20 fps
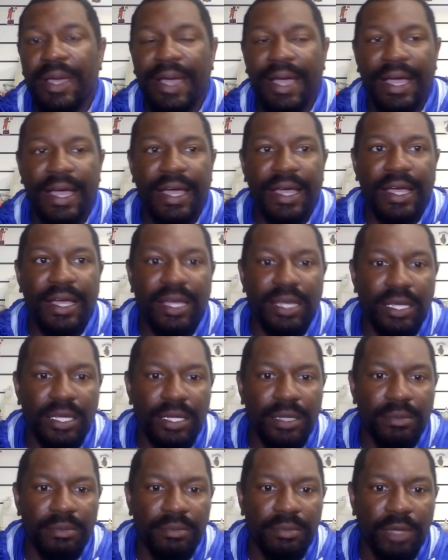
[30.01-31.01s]
Uh,
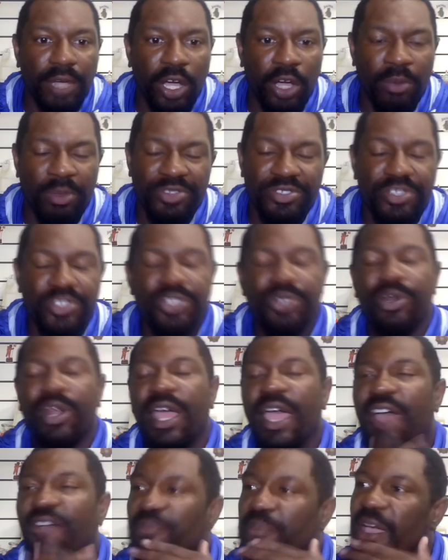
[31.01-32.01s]
almost a two and
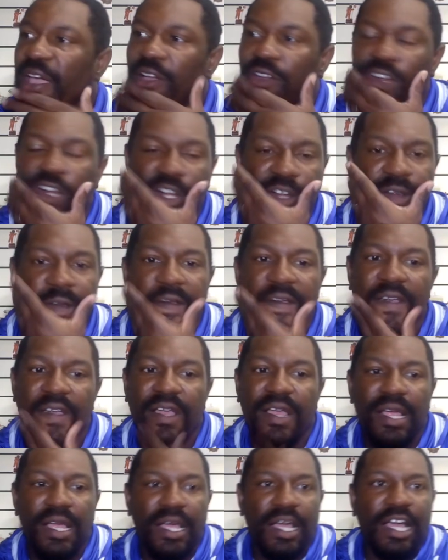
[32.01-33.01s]
a half pounder.
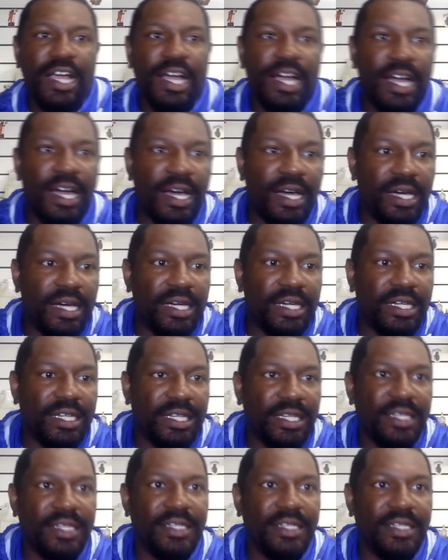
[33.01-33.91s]
Uh,